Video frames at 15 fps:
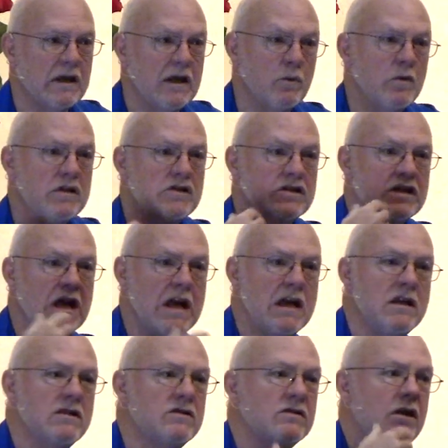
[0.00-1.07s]
and we
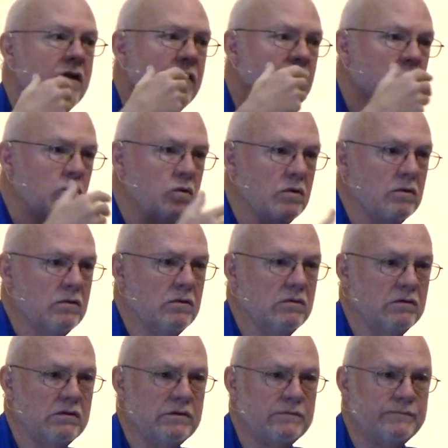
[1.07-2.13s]
change the
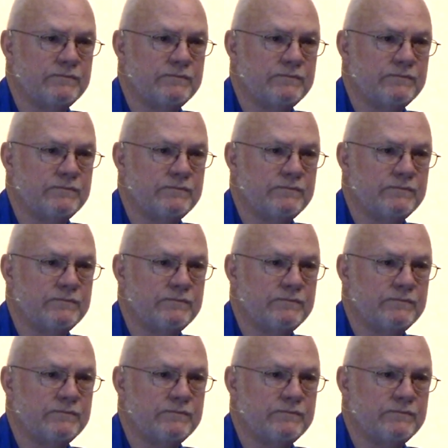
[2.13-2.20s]
world.